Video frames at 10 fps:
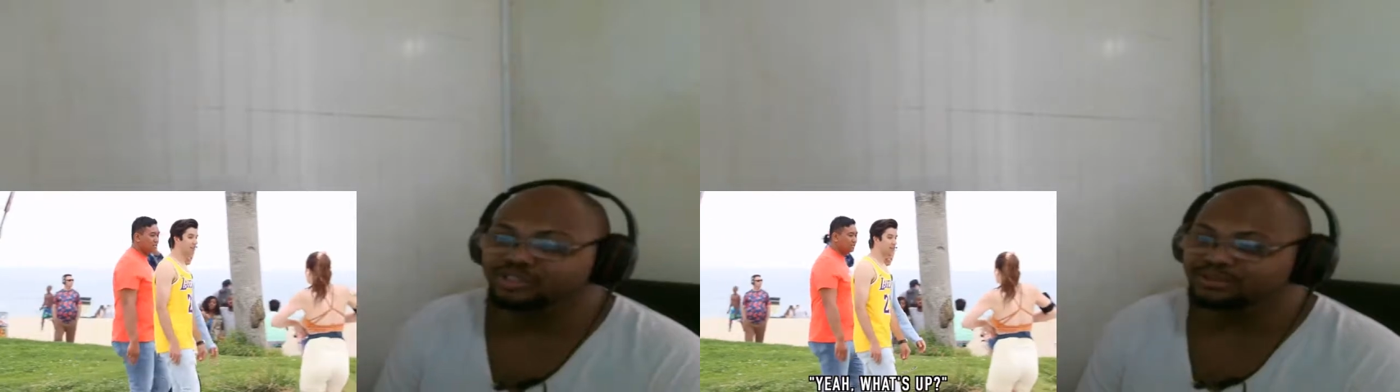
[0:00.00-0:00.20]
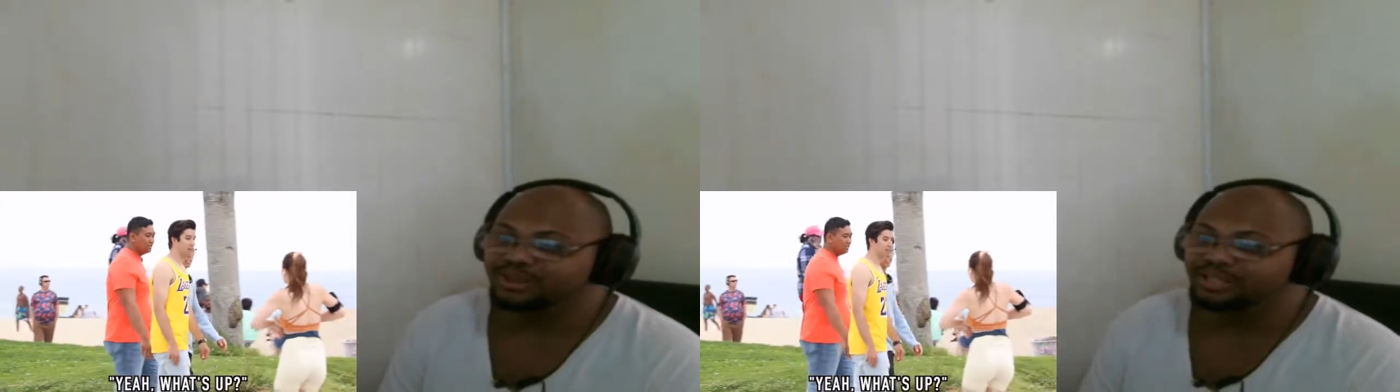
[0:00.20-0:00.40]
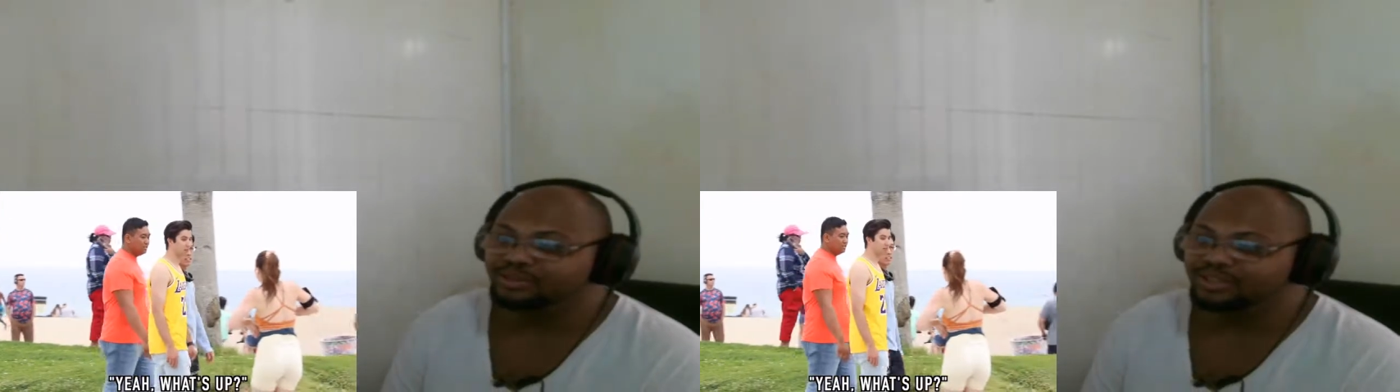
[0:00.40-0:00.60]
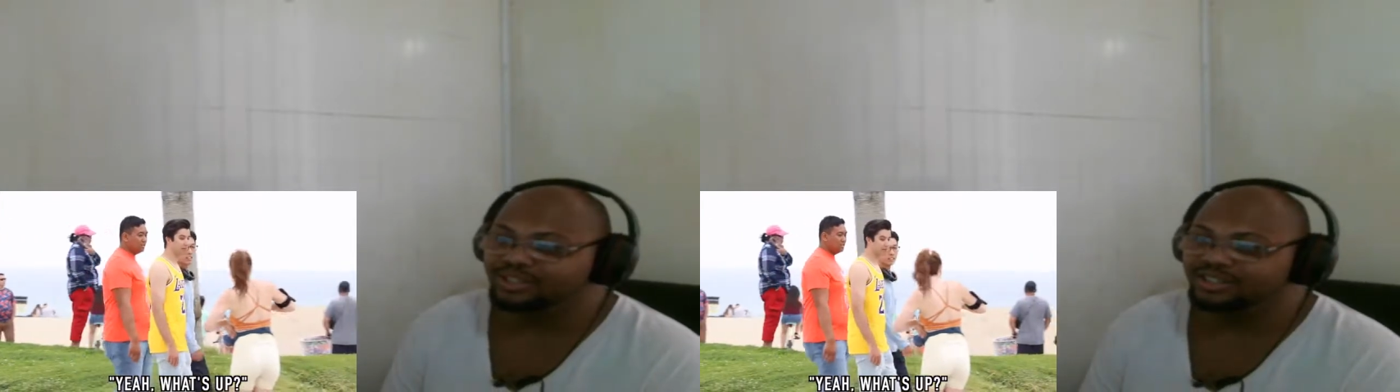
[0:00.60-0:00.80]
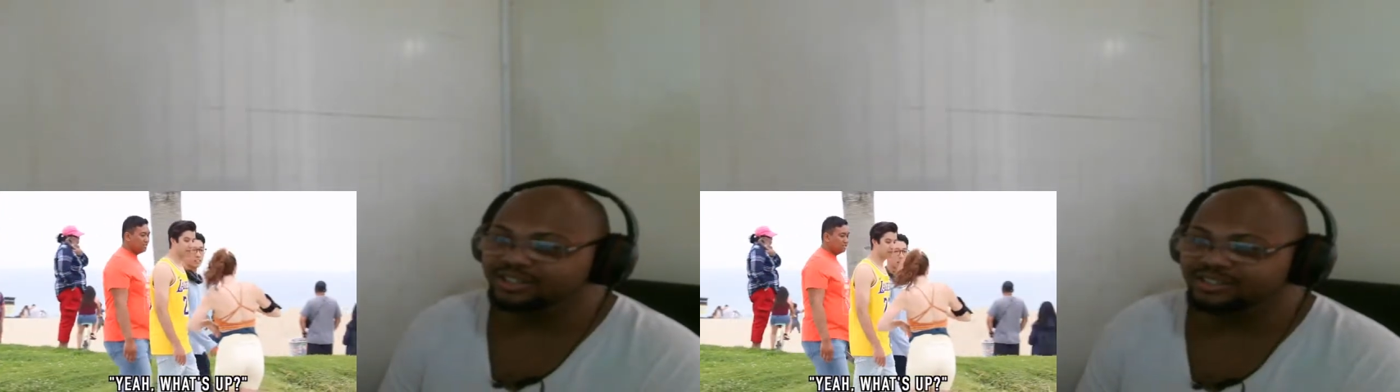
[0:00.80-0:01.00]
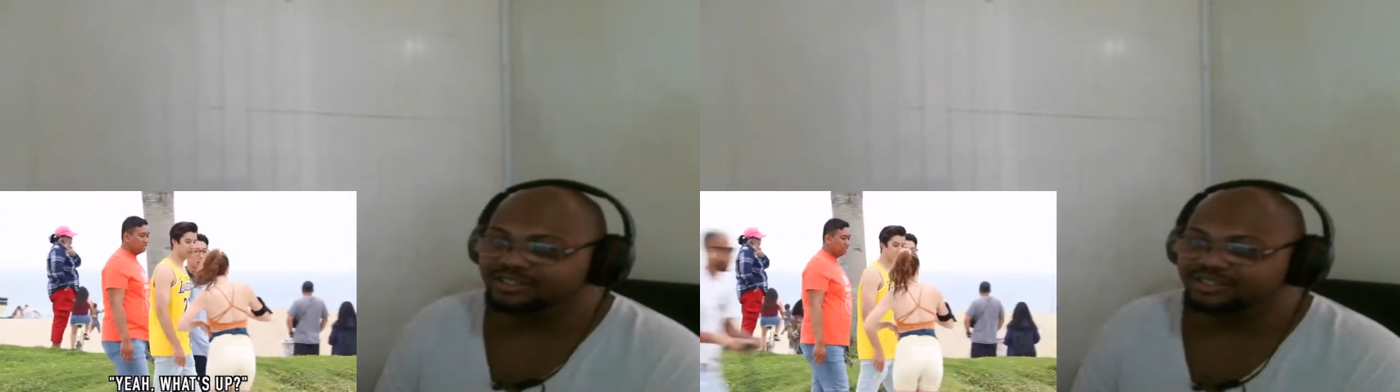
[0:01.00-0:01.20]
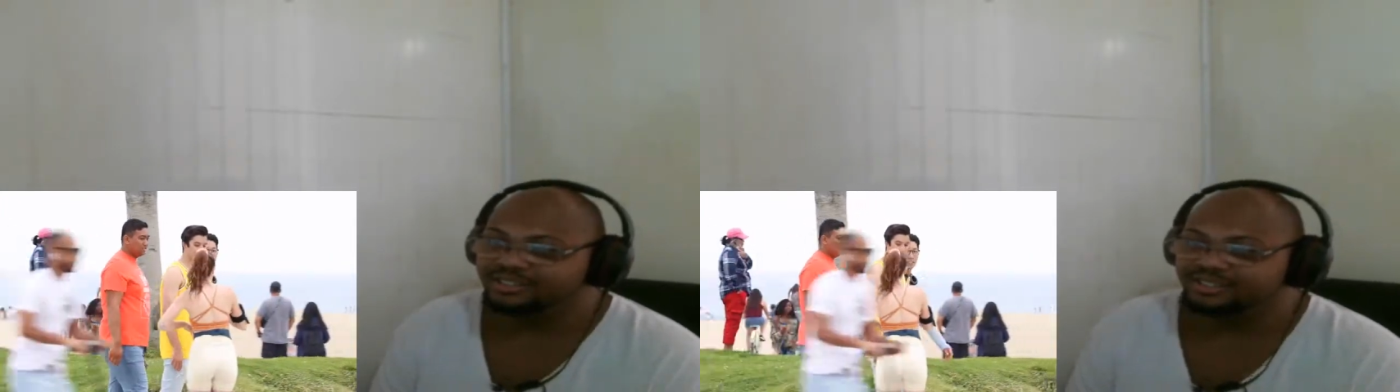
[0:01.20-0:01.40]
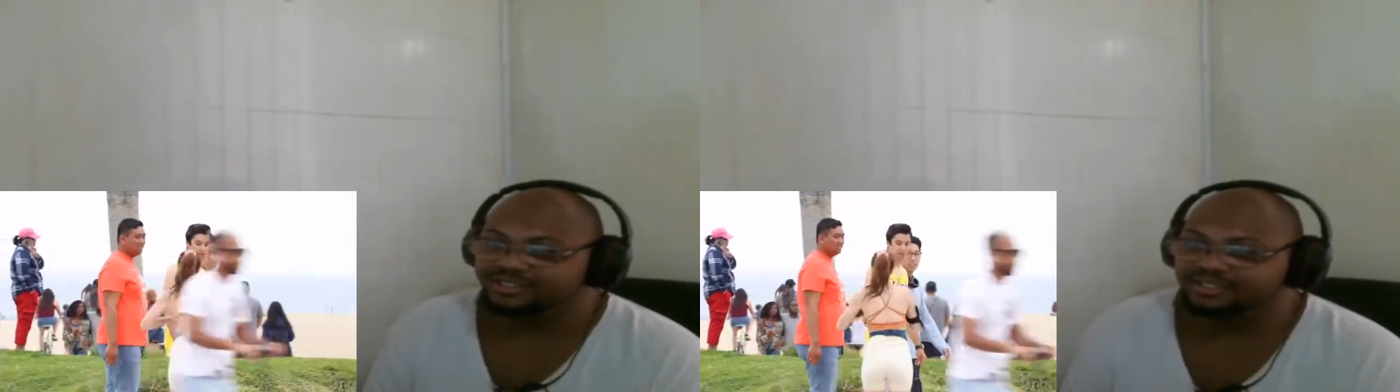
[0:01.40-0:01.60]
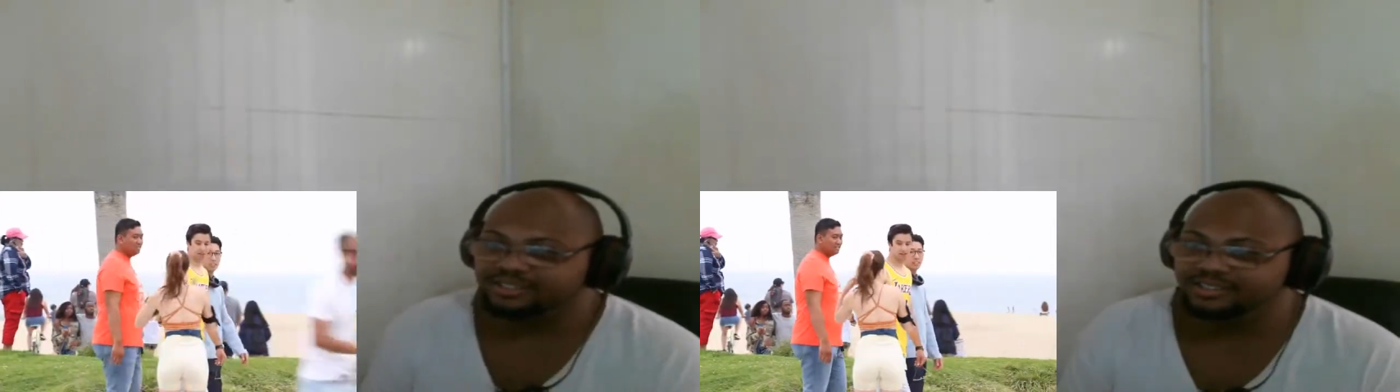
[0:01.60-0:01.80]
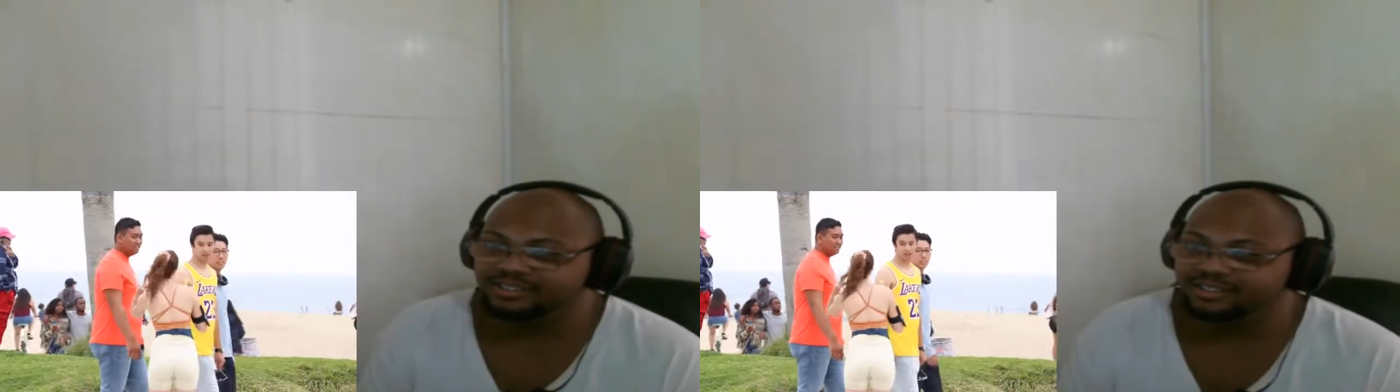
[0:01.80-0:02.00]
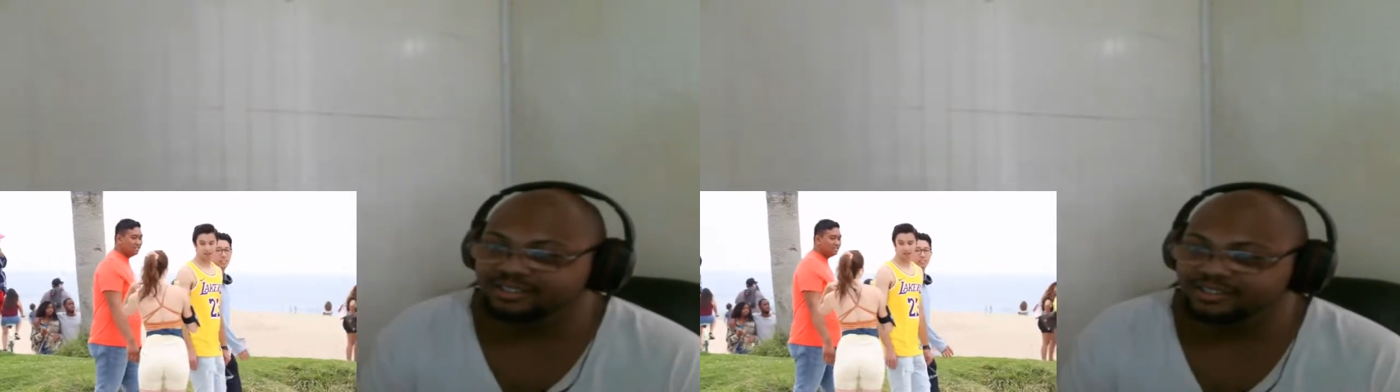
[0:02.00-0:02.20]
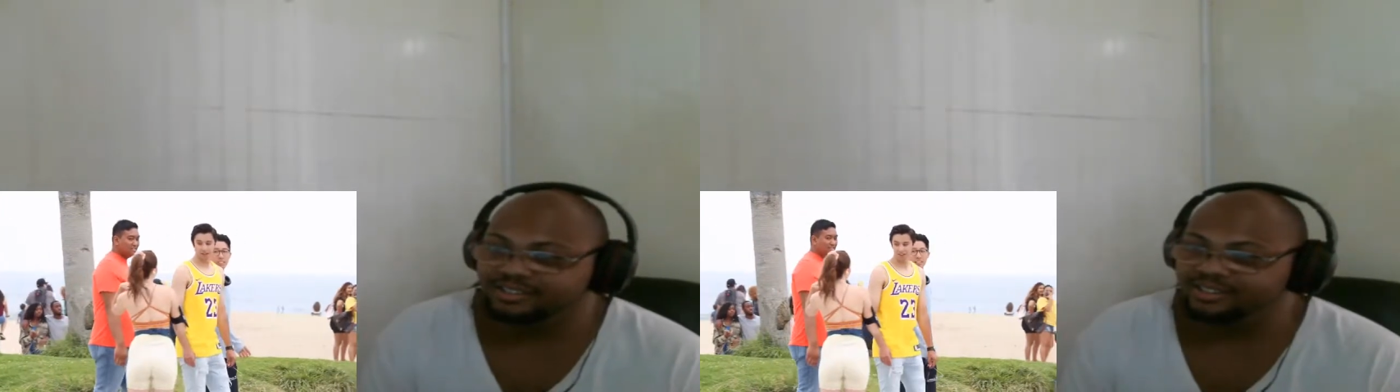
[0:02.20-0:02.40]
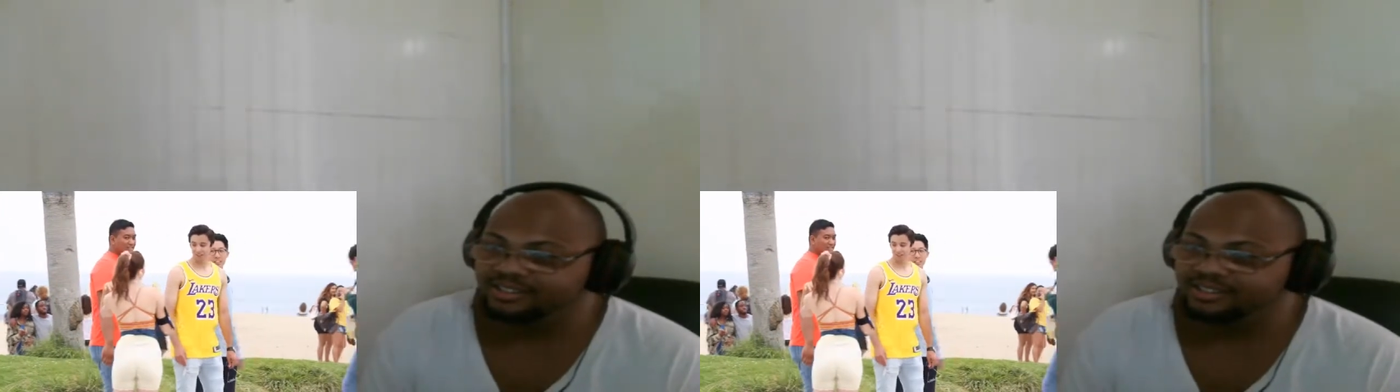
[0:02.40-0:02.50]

Just put a little bit of this sunscreen on my neck